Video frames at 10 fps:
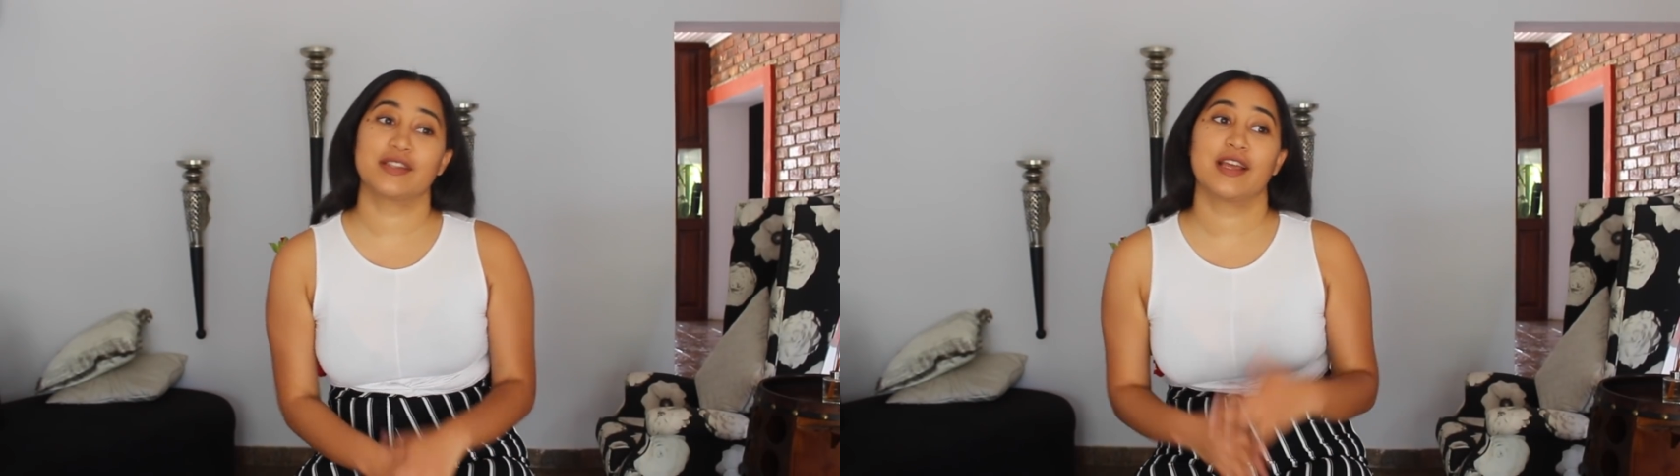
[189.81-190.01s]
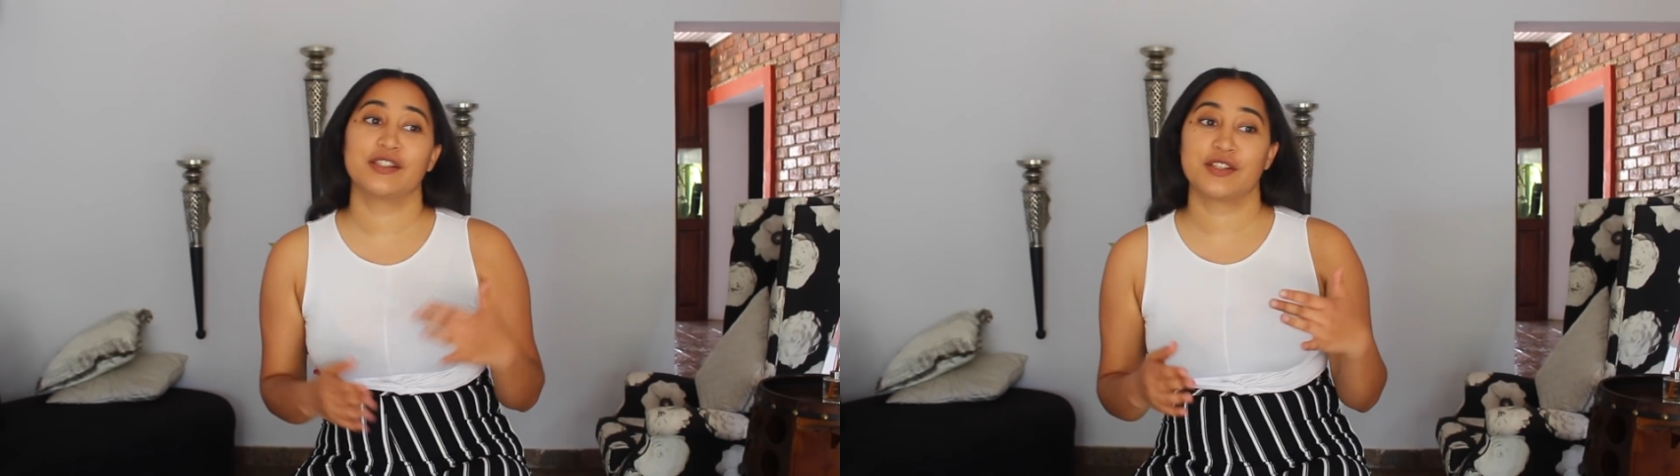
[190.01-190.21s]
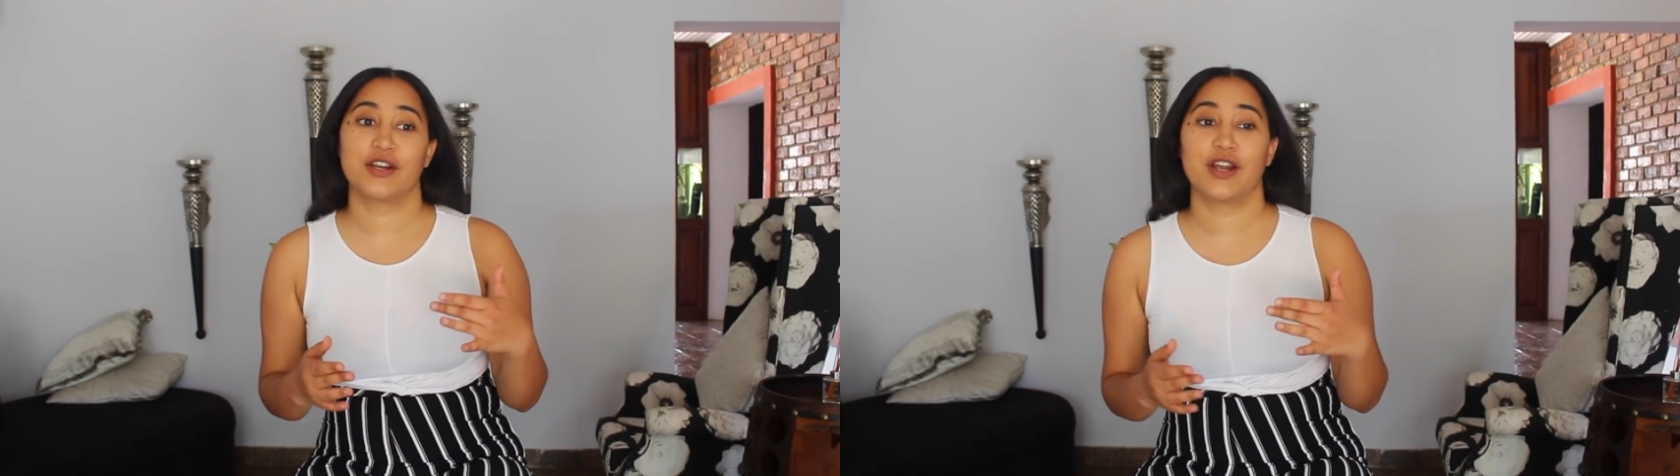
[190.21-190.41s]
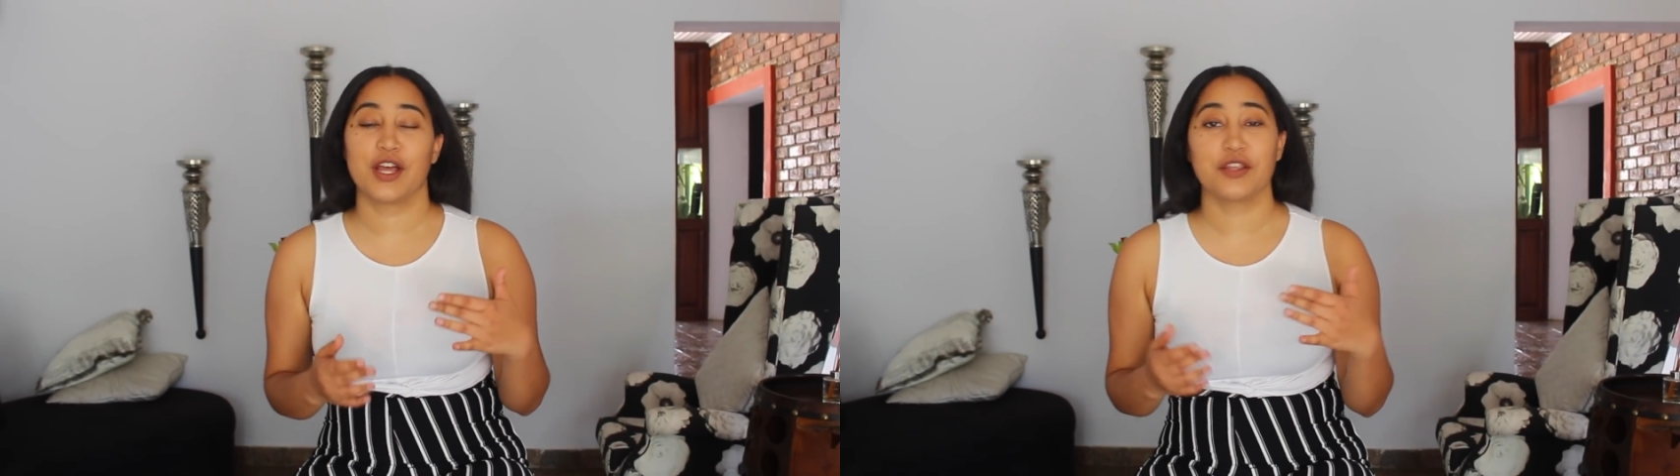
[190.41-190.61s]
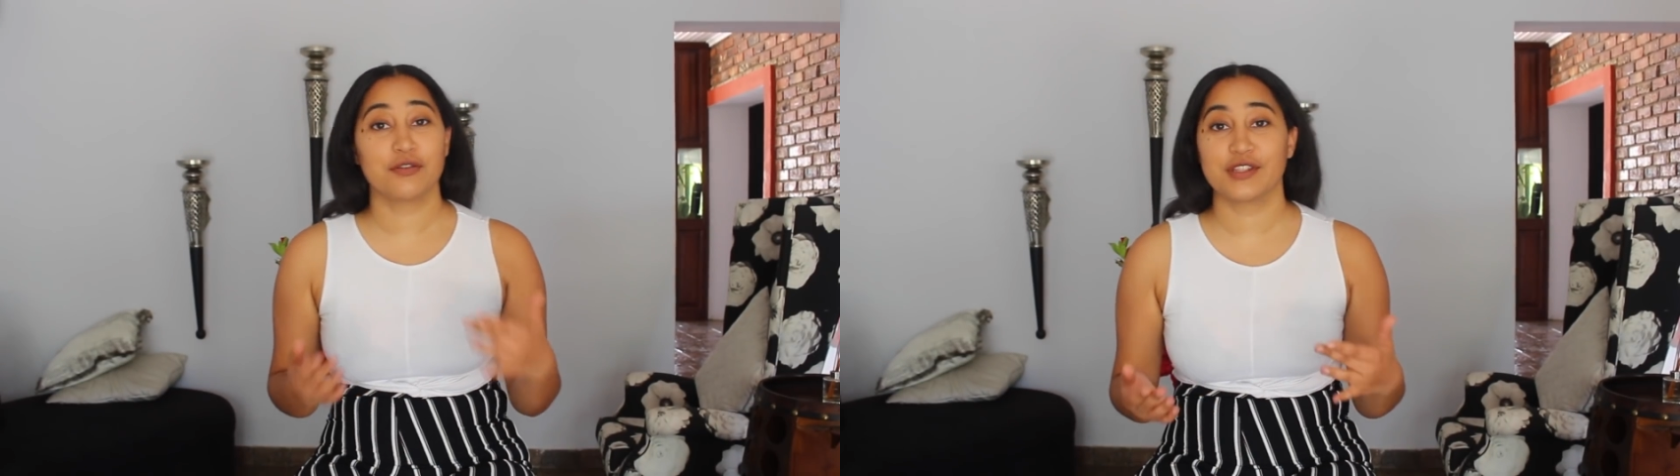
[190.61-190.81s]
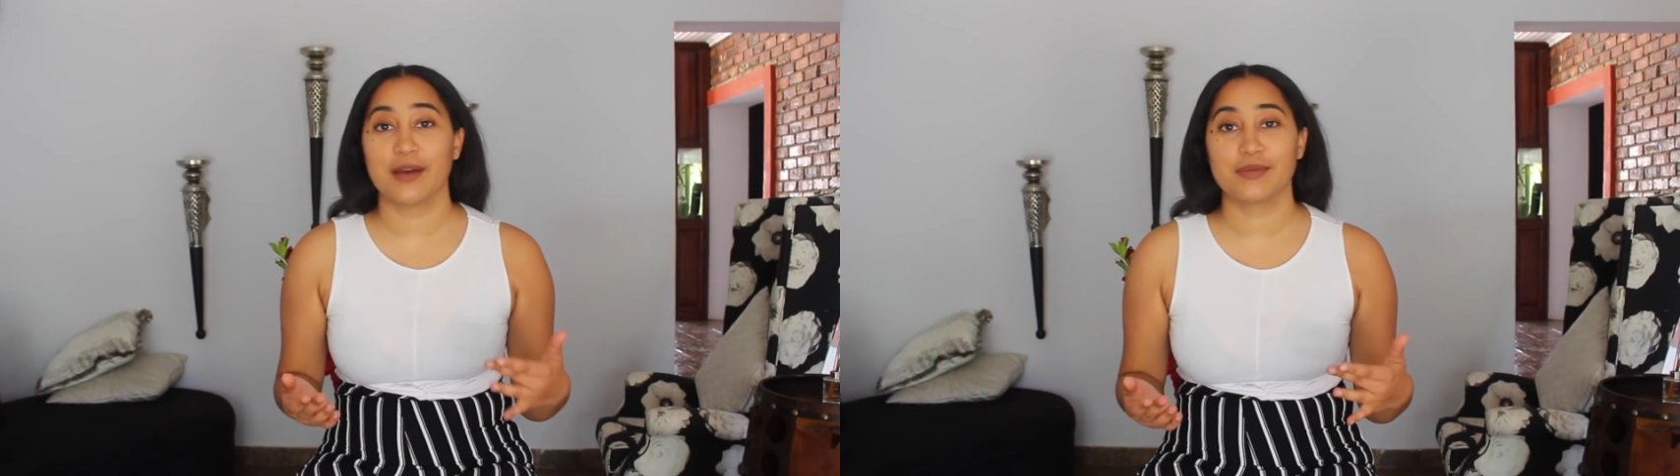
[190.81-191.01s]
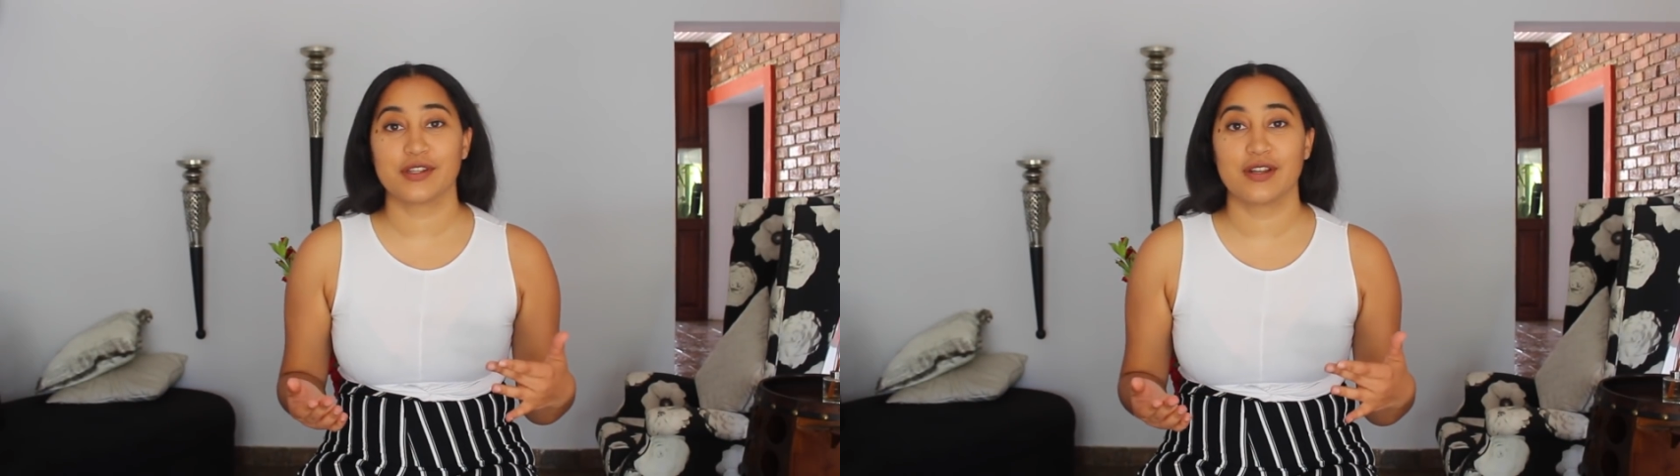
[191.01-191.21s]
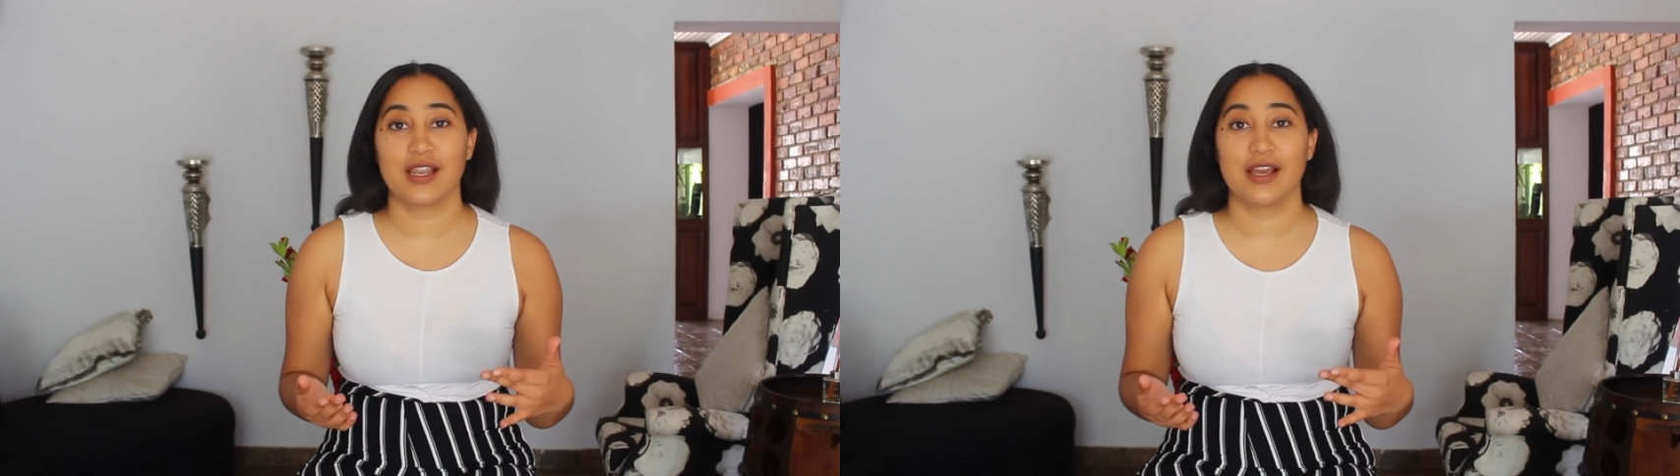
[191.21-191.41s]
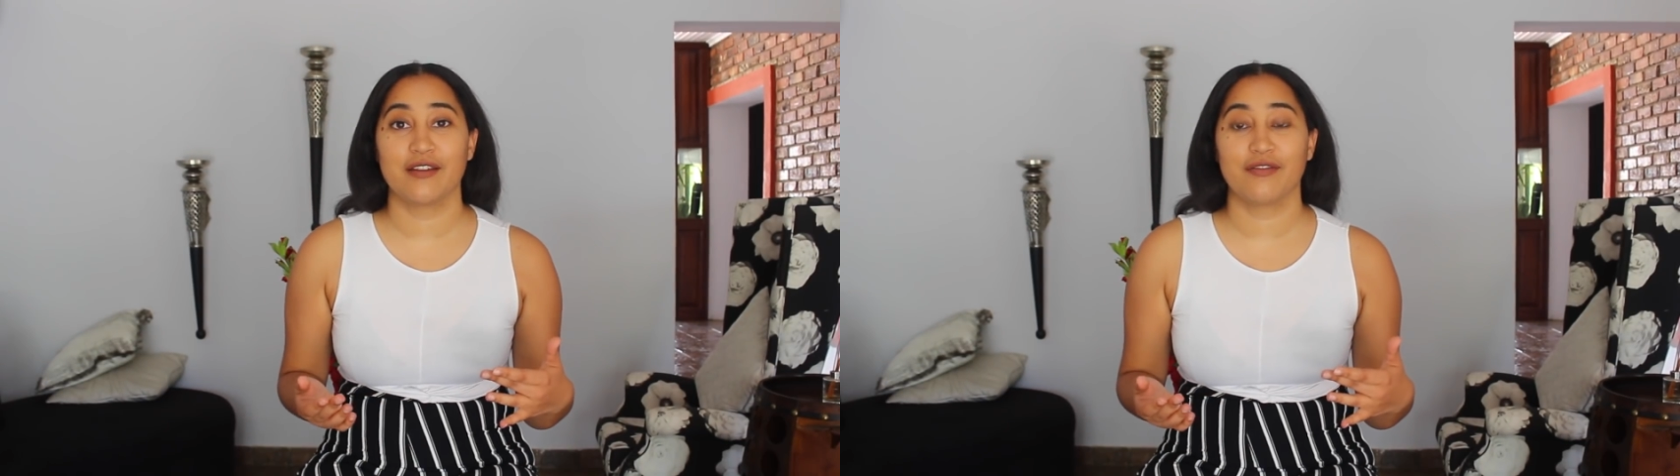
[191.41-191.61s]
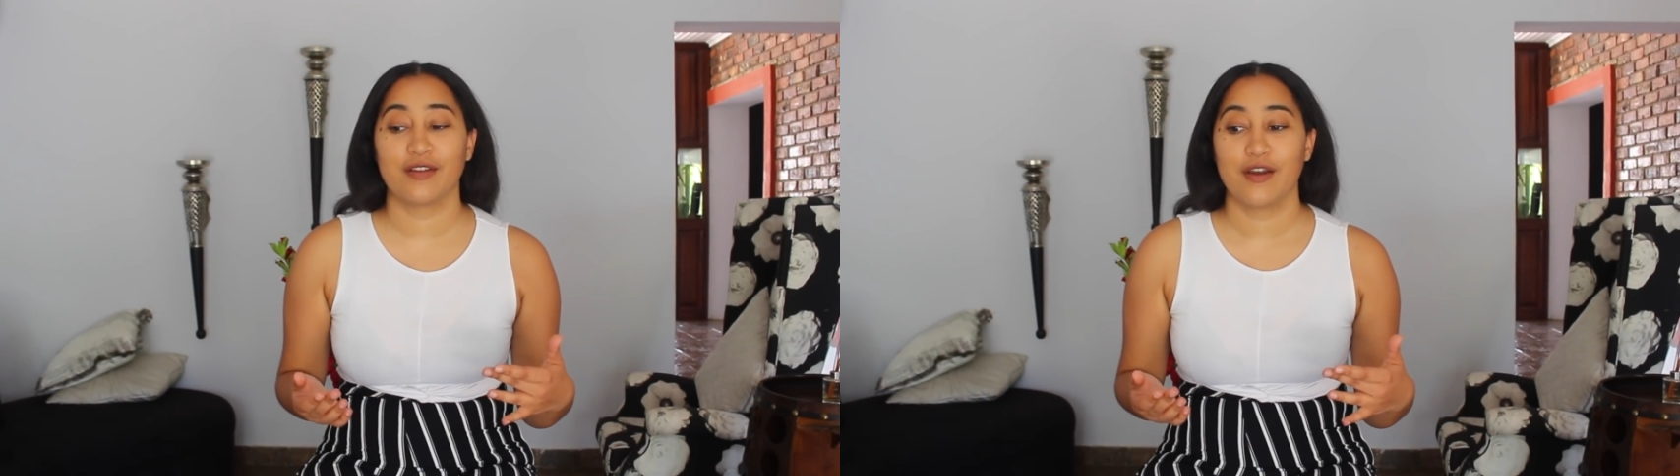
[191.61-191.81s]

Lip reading: to enter a new chapter in life,